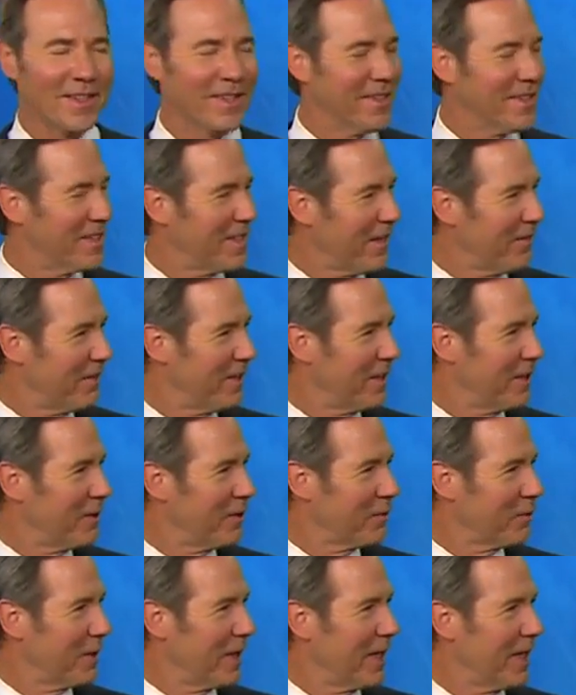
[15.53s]

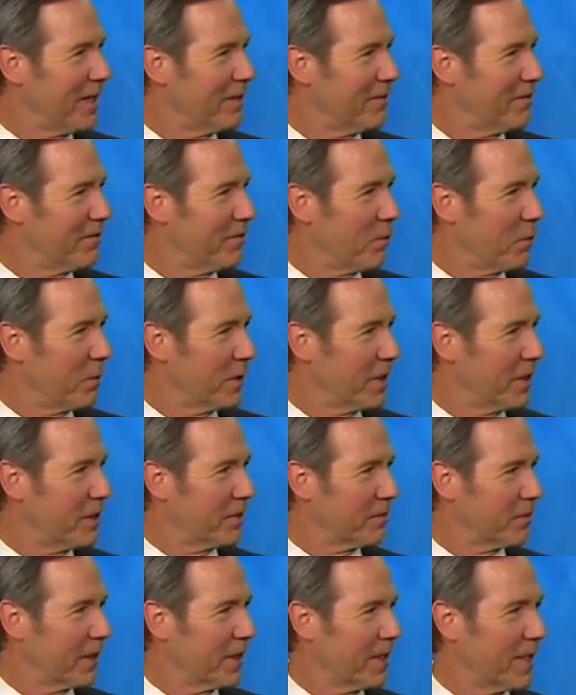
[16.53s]
73 and
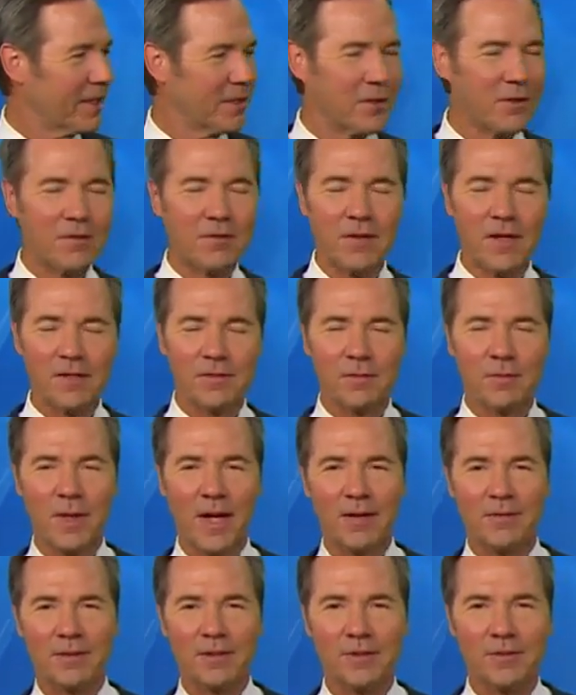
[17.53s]
43, not too far from
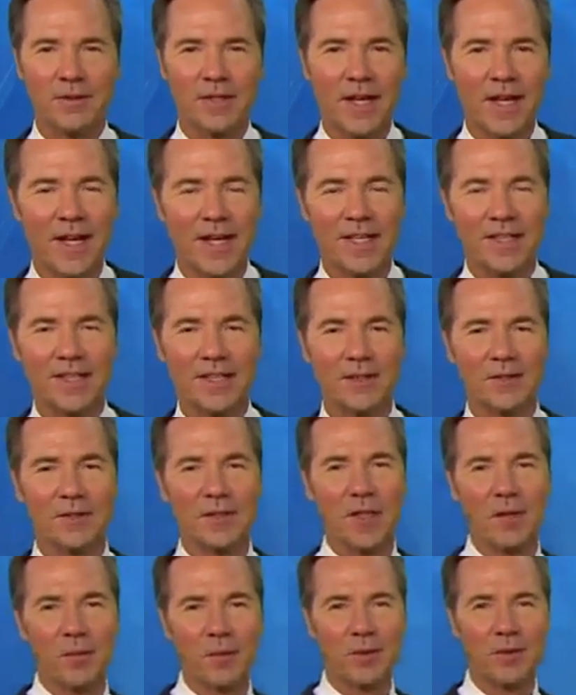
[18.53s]
average for the high and low
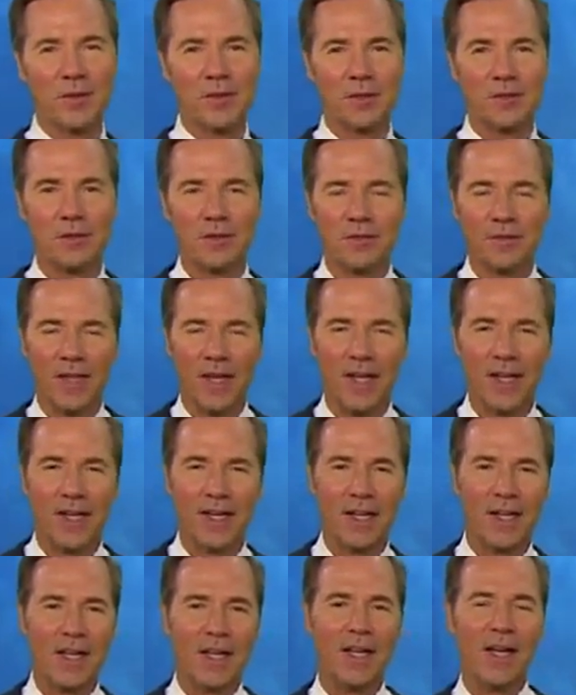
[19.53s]
temperature. We've had a
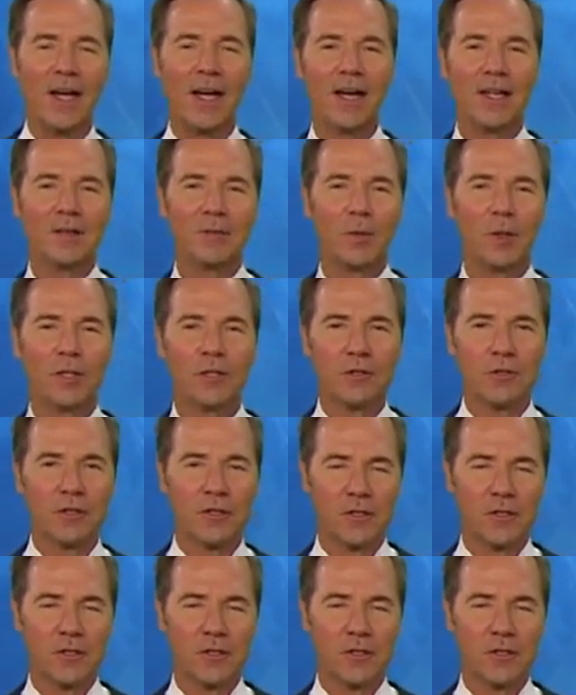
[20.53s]
lot of moisture